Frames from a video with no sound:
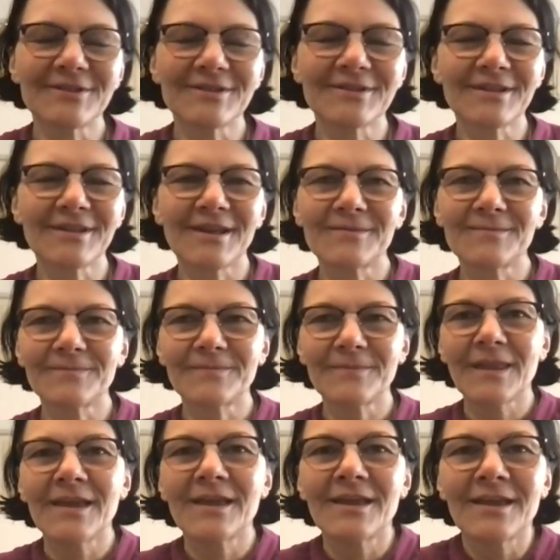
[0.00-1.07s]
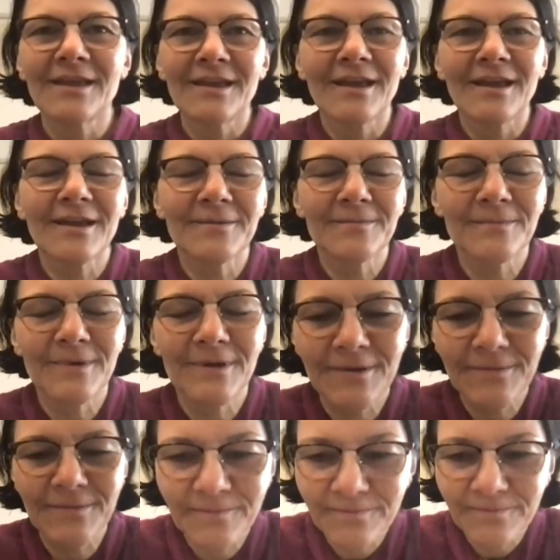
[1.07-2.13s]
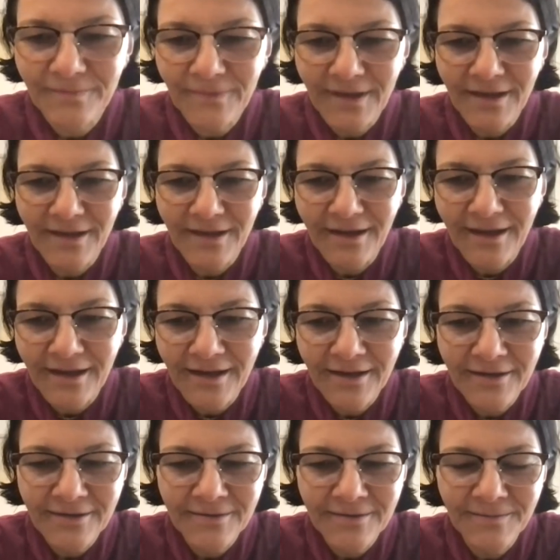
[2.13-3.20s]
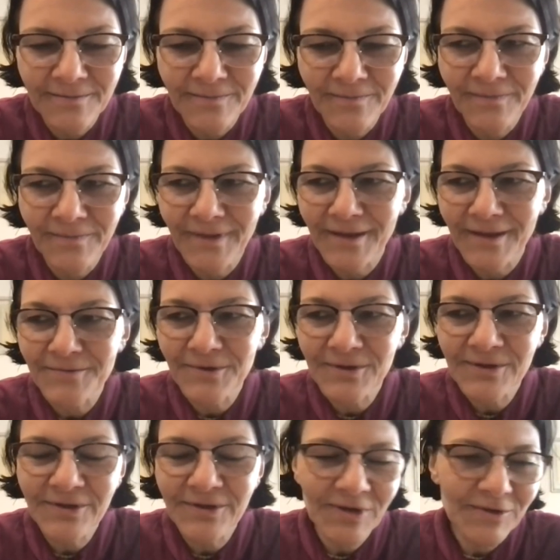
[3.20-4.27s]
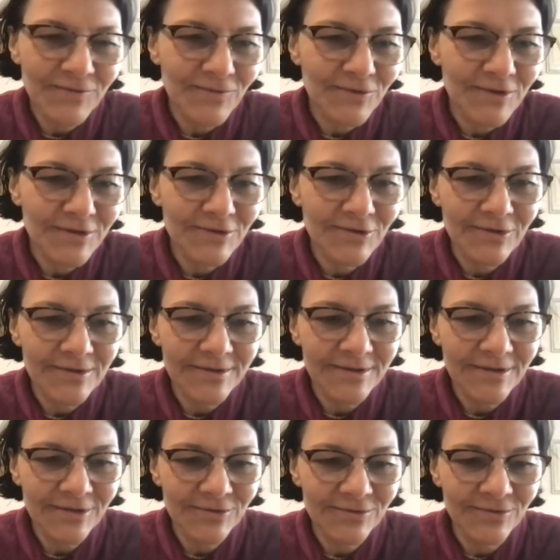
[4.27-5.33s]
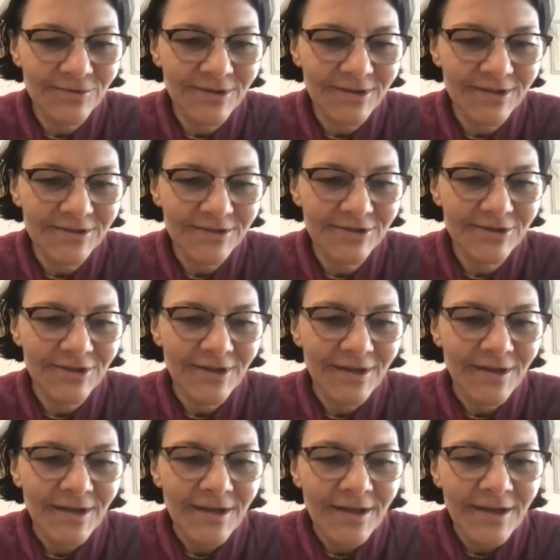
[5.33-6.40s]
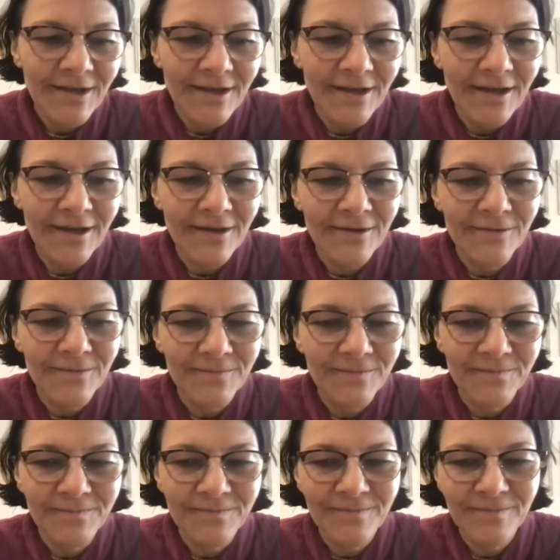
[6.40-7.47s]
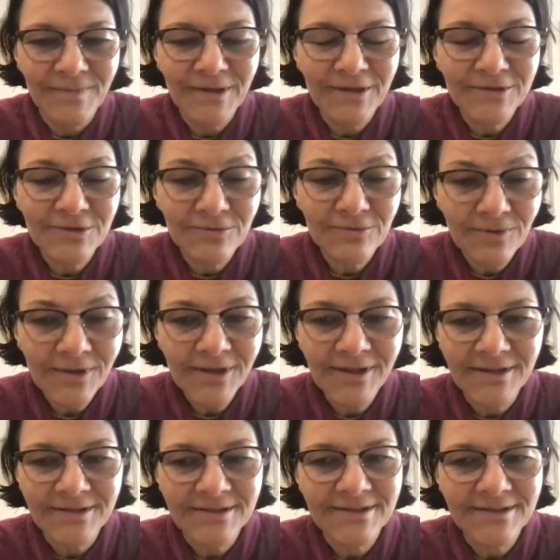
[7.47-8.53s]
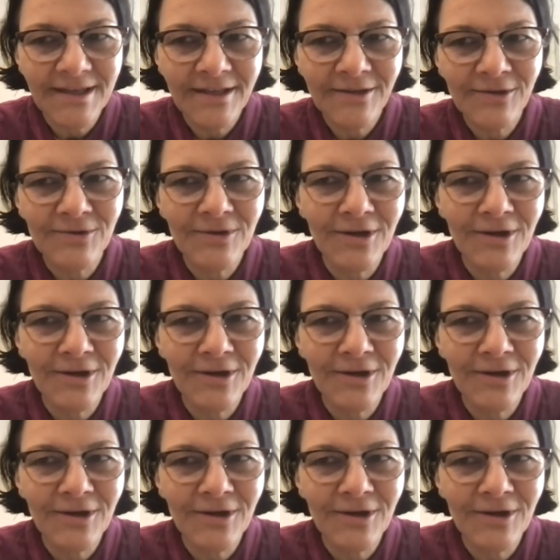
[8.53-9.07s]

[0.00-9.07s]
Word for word: And I'm, I'm, um, um, I'm really grateful that you continue to teach, um, because really understanding your